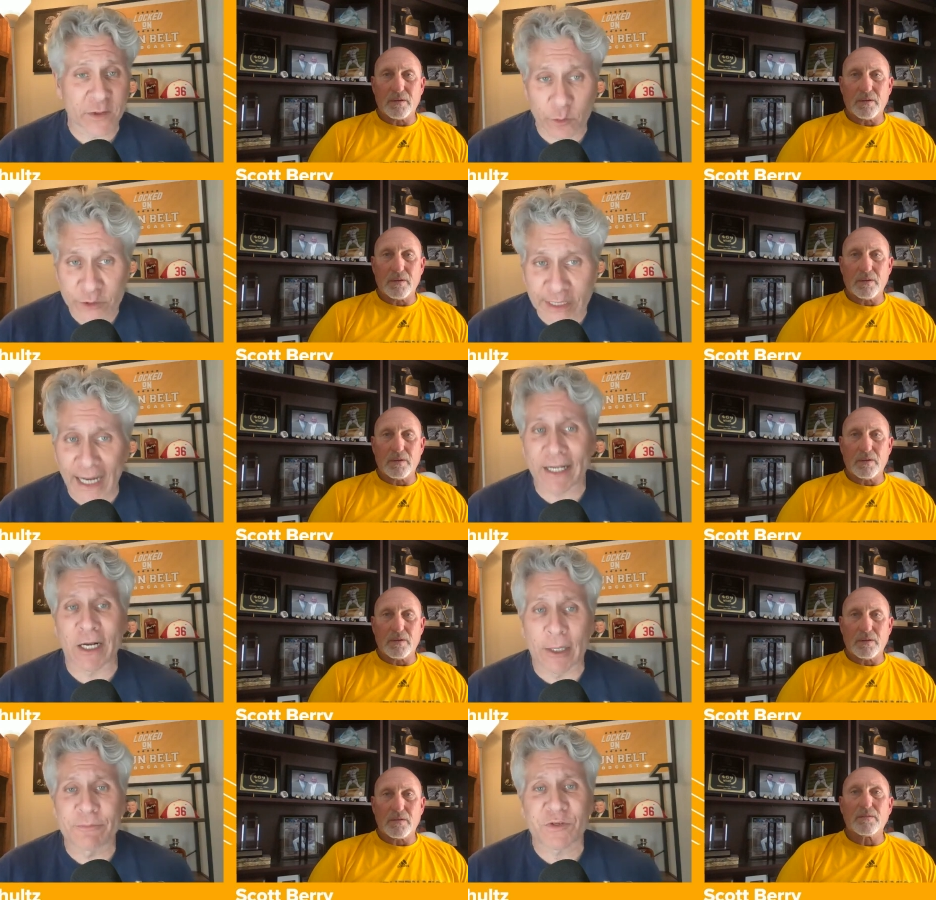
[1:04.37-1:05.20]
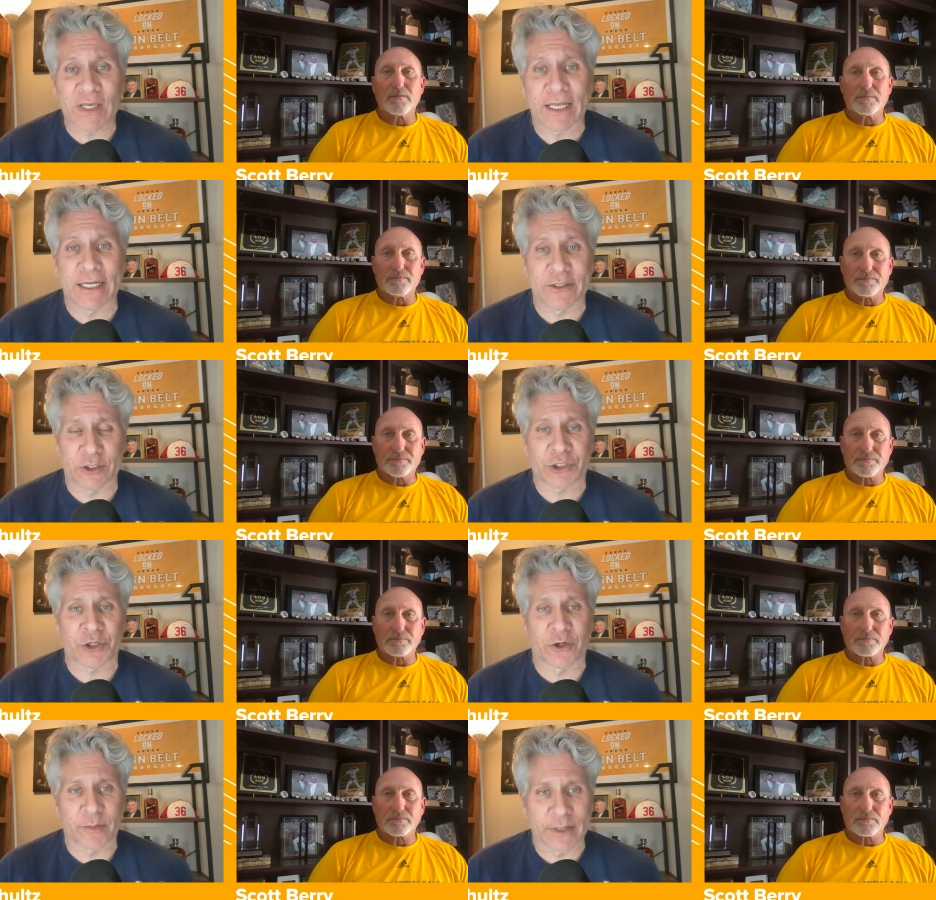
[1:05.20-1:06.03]
Speaker 1: There was not an upset in the
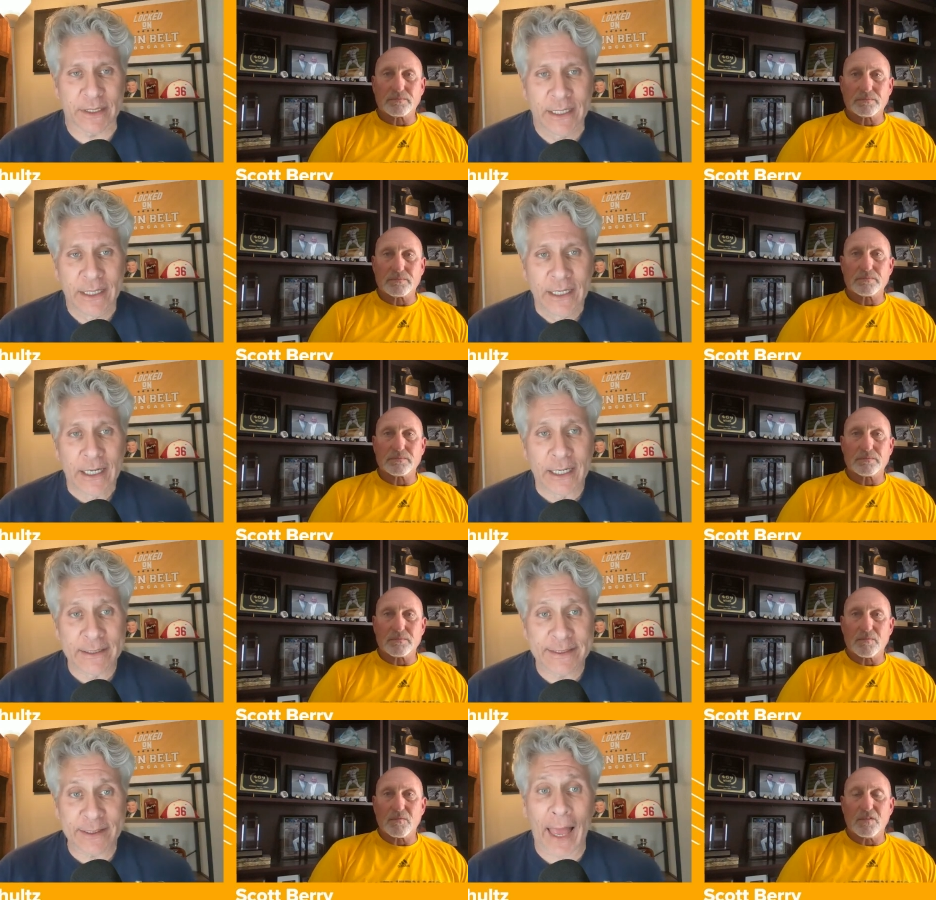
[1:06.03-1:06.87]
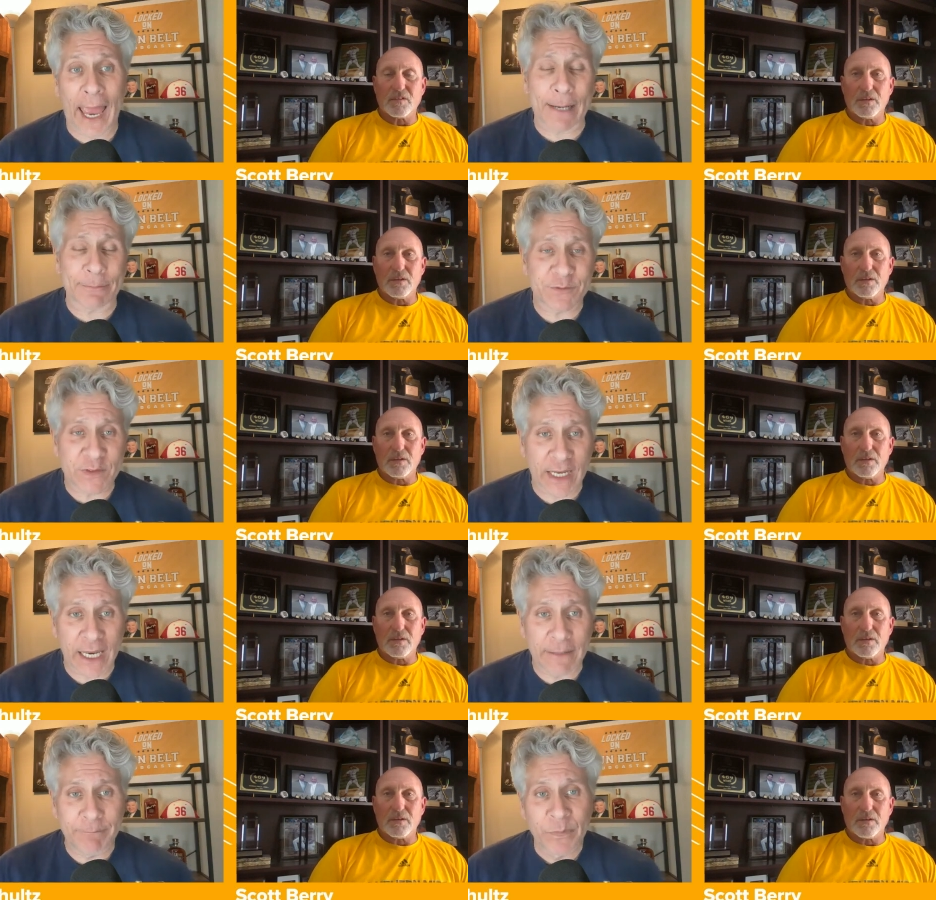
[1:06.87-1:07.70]
tournament until App
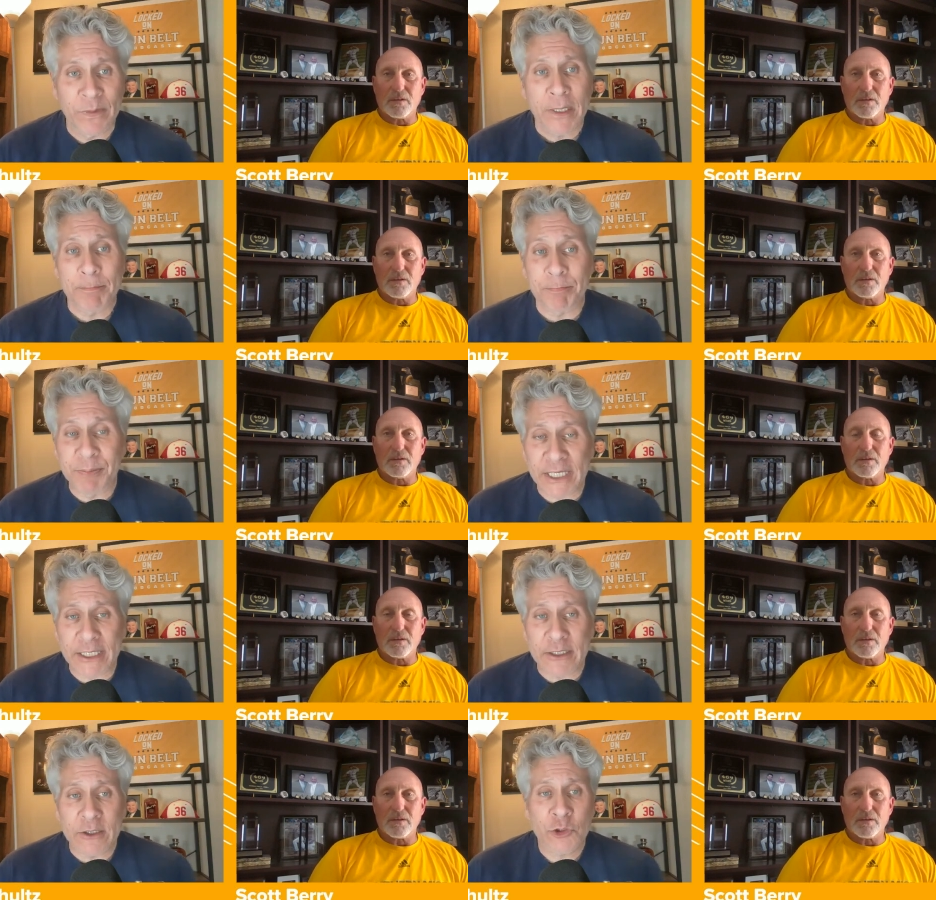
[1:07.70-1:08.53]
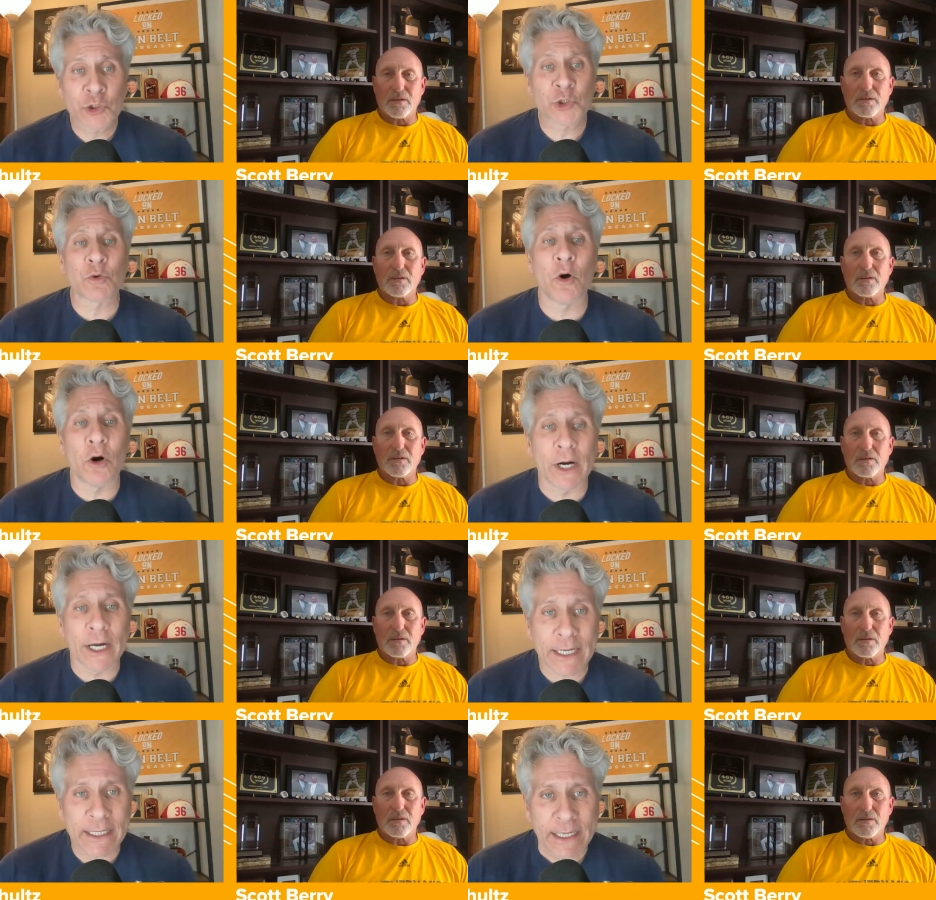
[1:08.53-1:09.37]
State beat
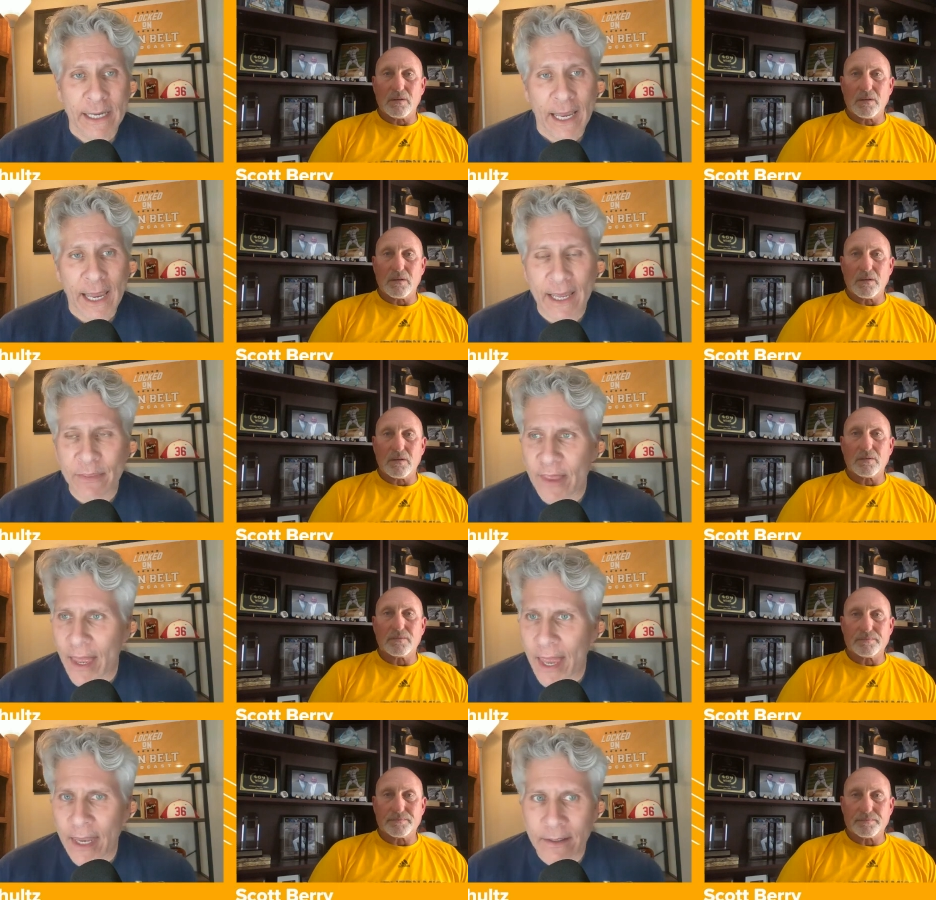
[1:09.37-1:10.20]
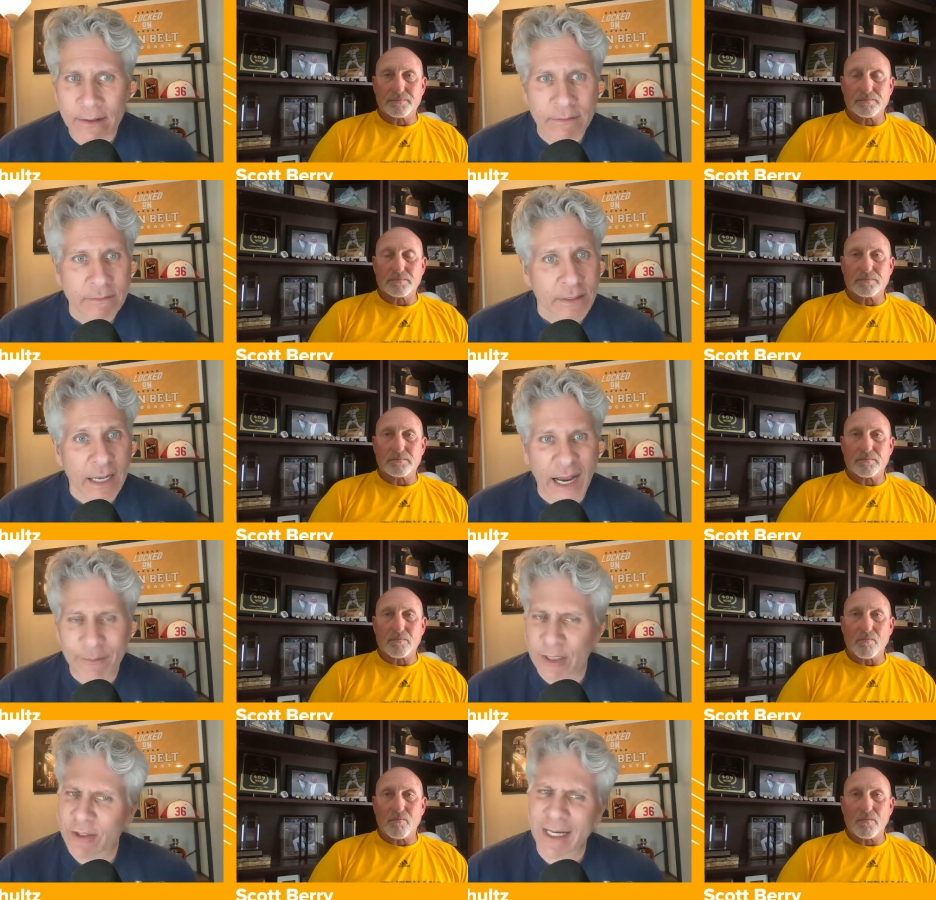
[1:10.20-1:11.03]
Troy, and then
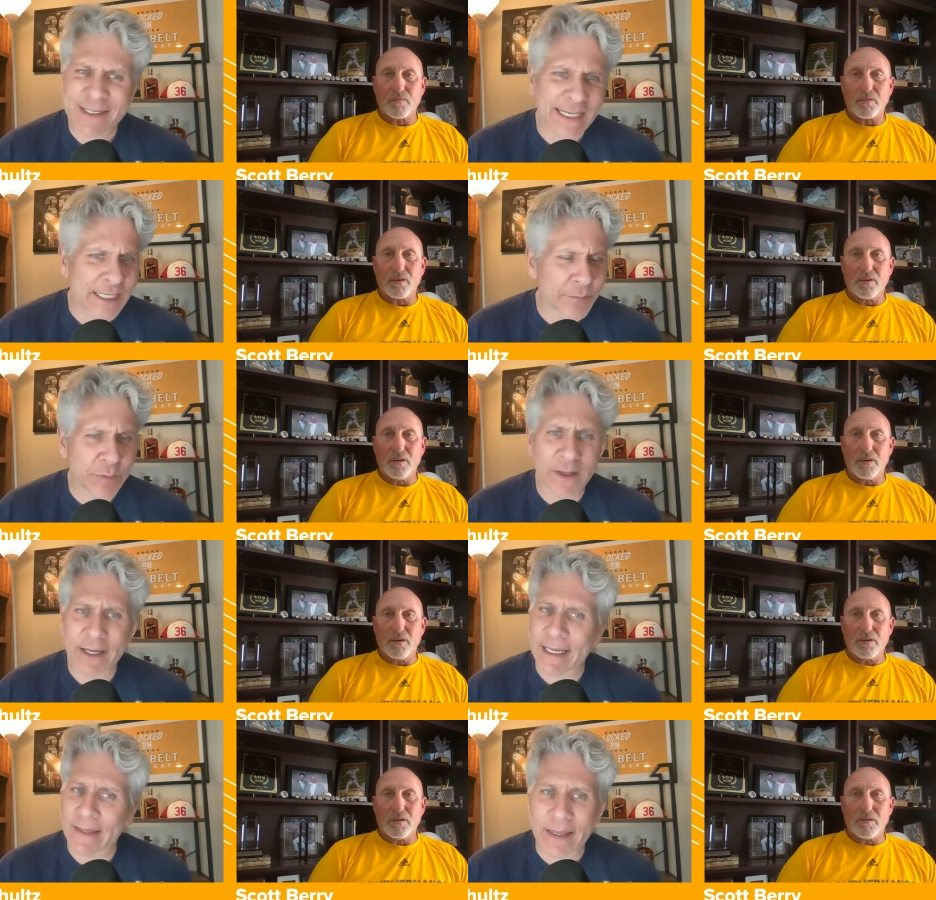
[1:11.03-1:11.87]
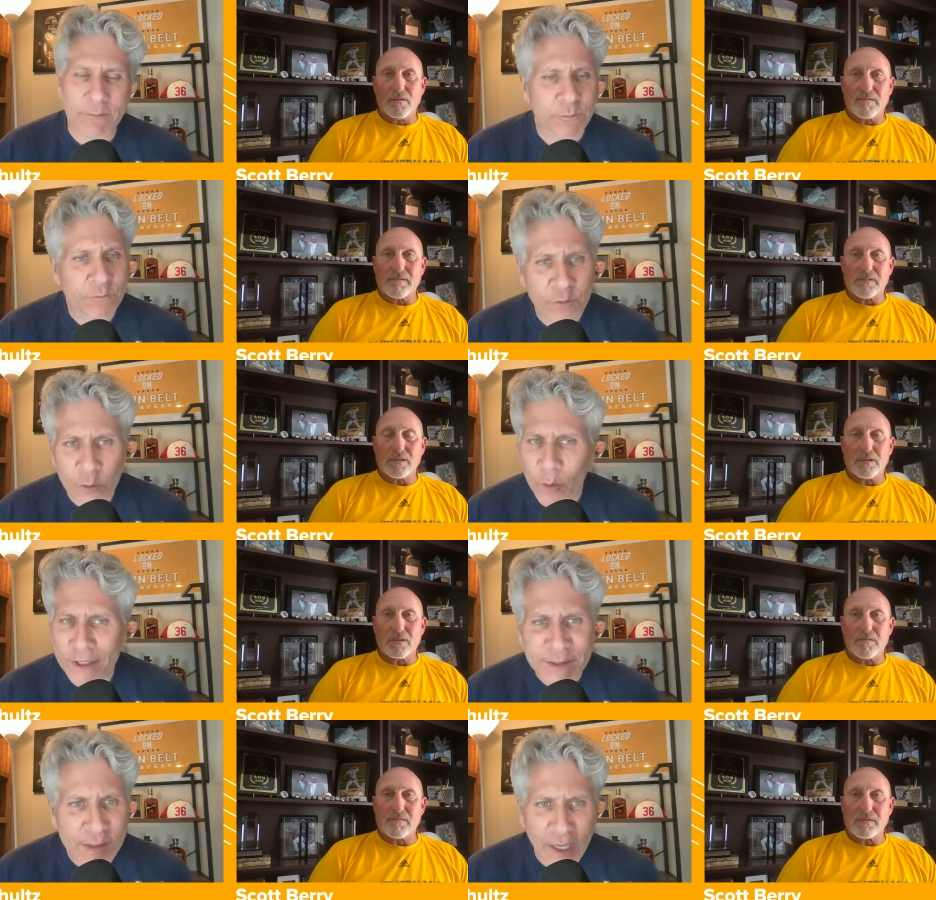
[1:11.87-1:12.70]
I mean, you guys had to play again. That for
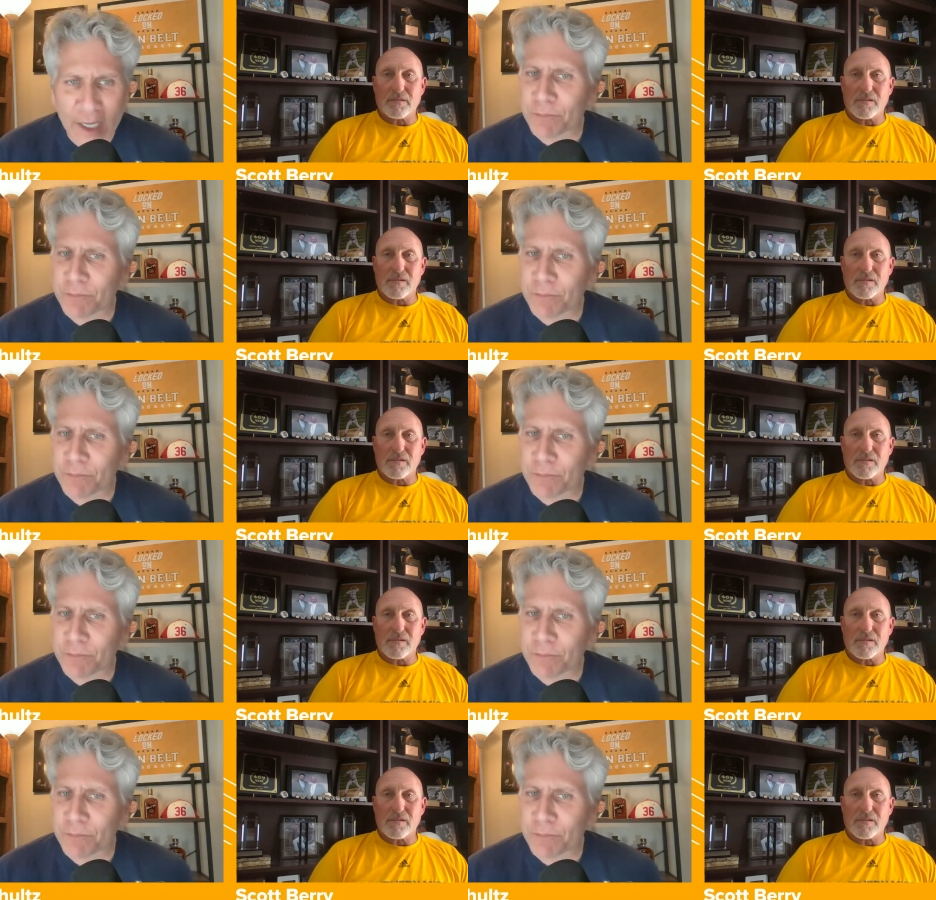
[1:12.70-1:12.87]
what's it like